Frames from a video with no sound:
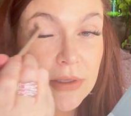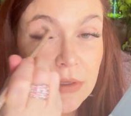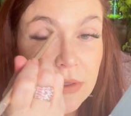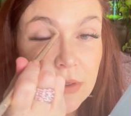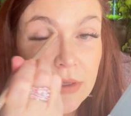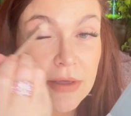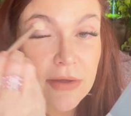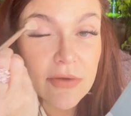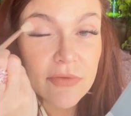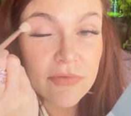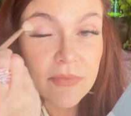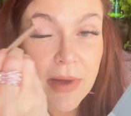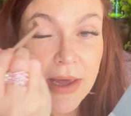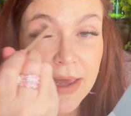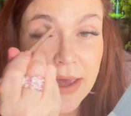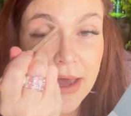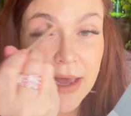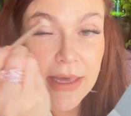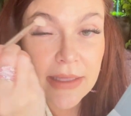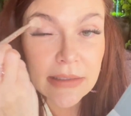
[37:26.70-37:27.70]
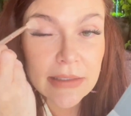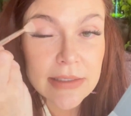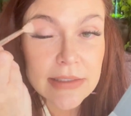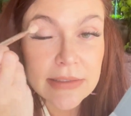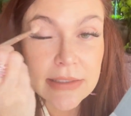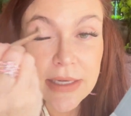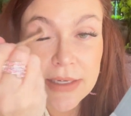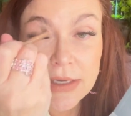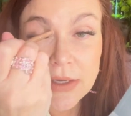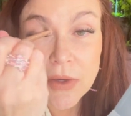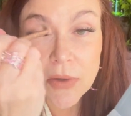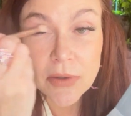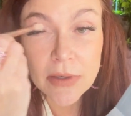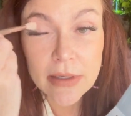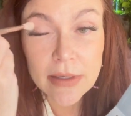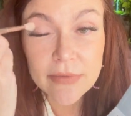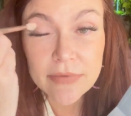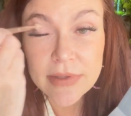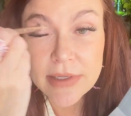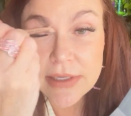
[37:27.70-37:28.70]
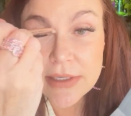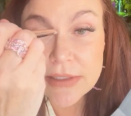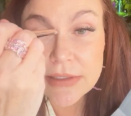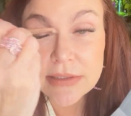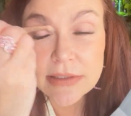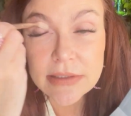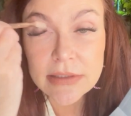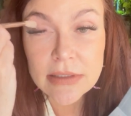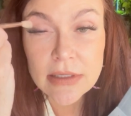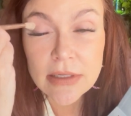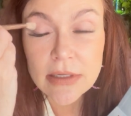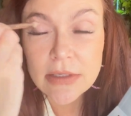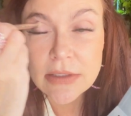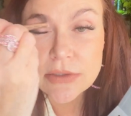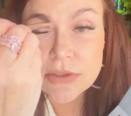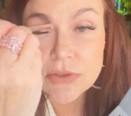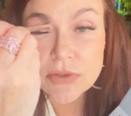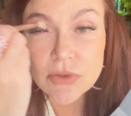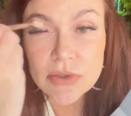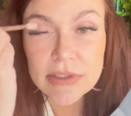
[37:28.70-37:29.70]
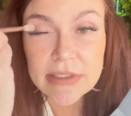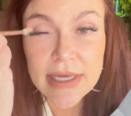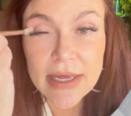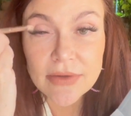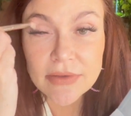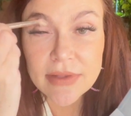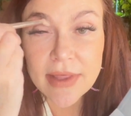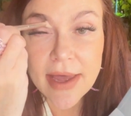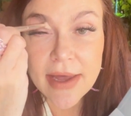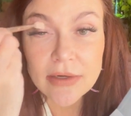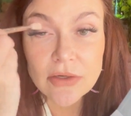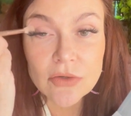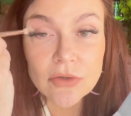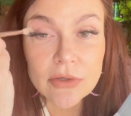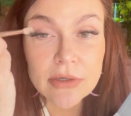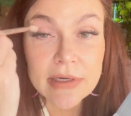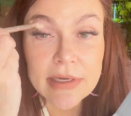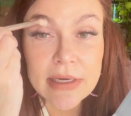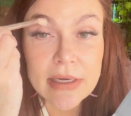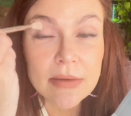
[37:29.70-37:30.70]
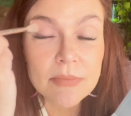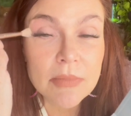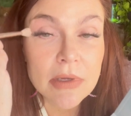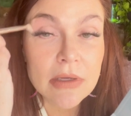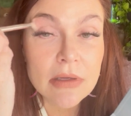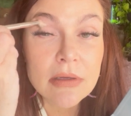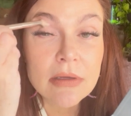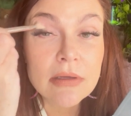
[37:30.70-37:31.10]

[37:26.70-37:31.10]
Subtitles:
give my eyelids a coating of this to set that cream.